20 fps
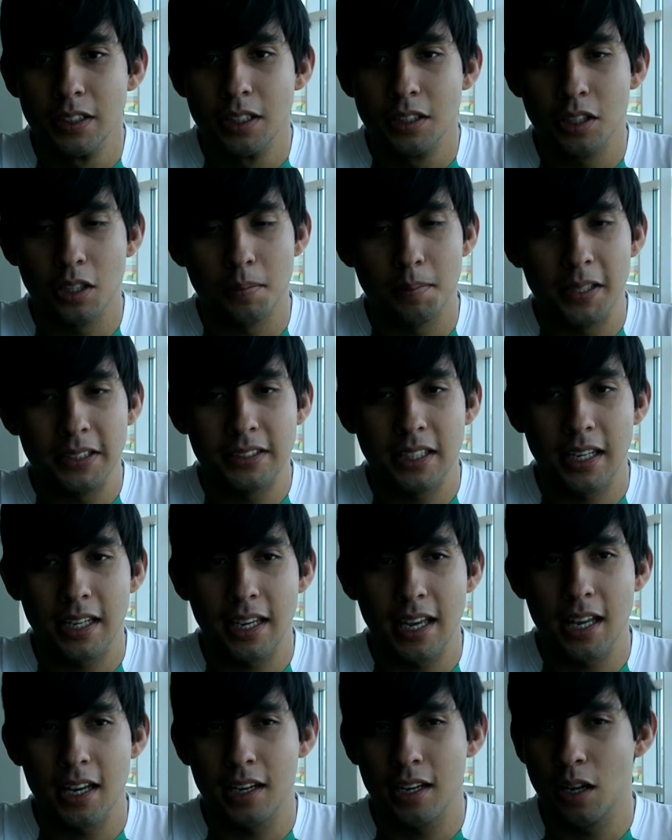to the best that I
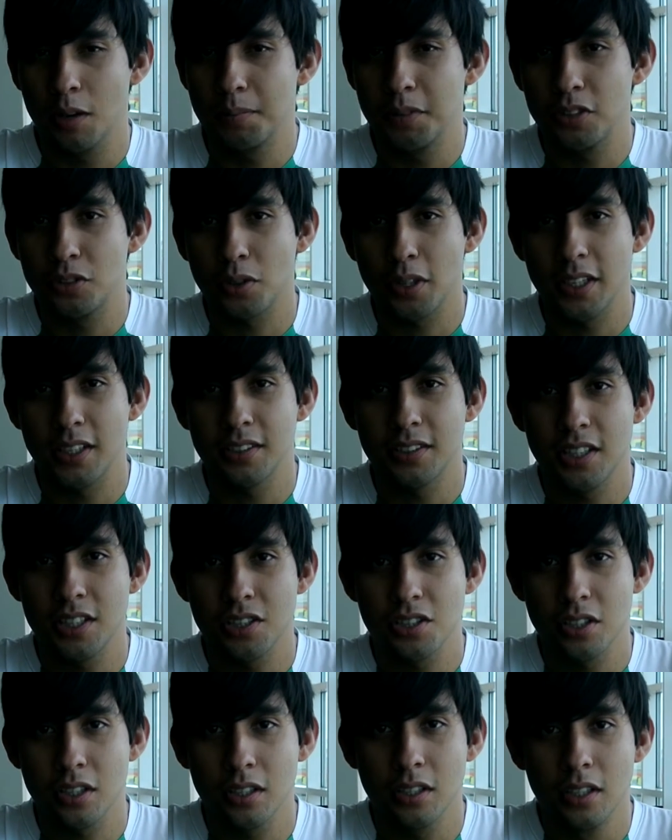can and help this
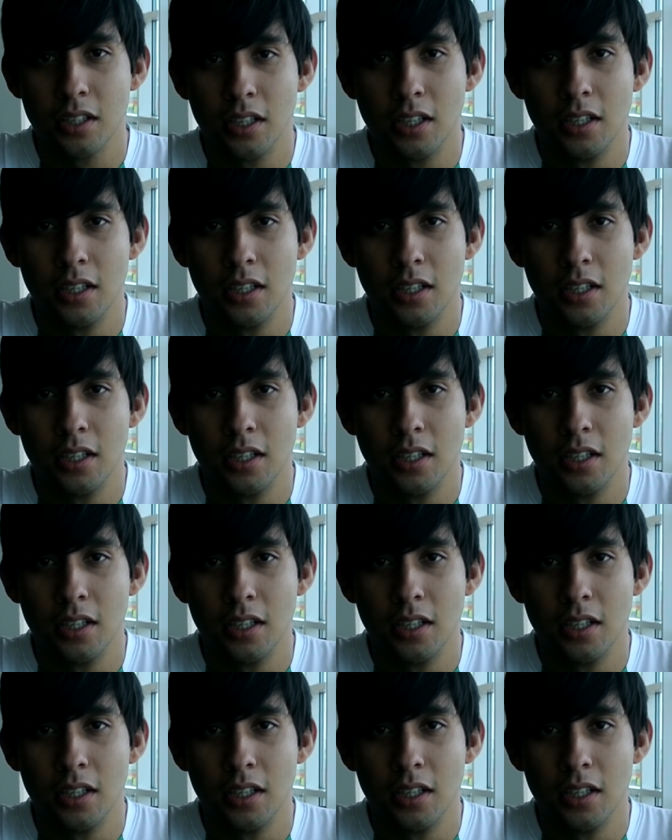organization.